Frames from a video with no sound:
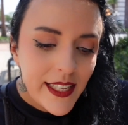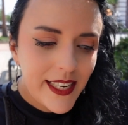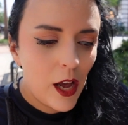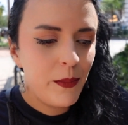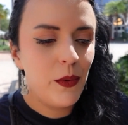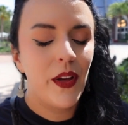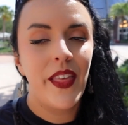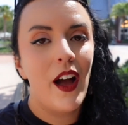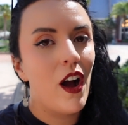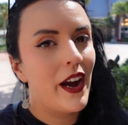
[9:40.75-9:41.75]
tell me what
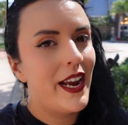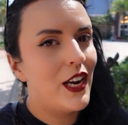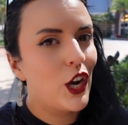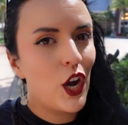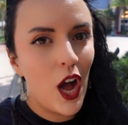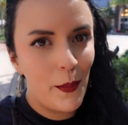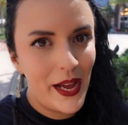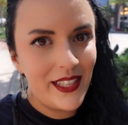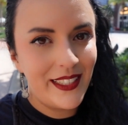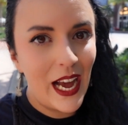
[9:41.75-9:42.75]
they are in a
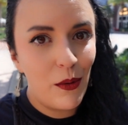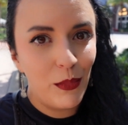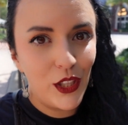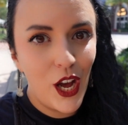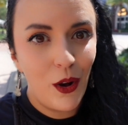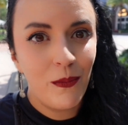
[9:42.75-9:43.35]
comment down below.